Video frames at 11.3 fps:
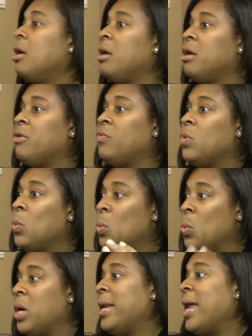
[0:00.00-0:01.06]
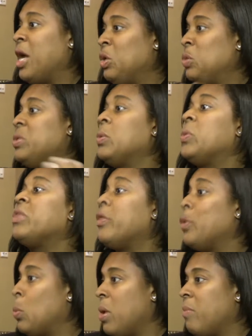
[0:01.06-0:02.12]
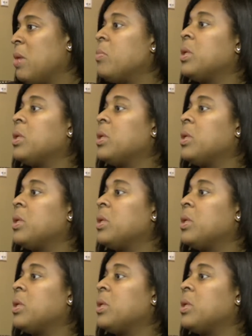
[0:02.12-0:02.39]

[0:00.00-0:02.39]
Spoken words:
of one, how you deal with other women,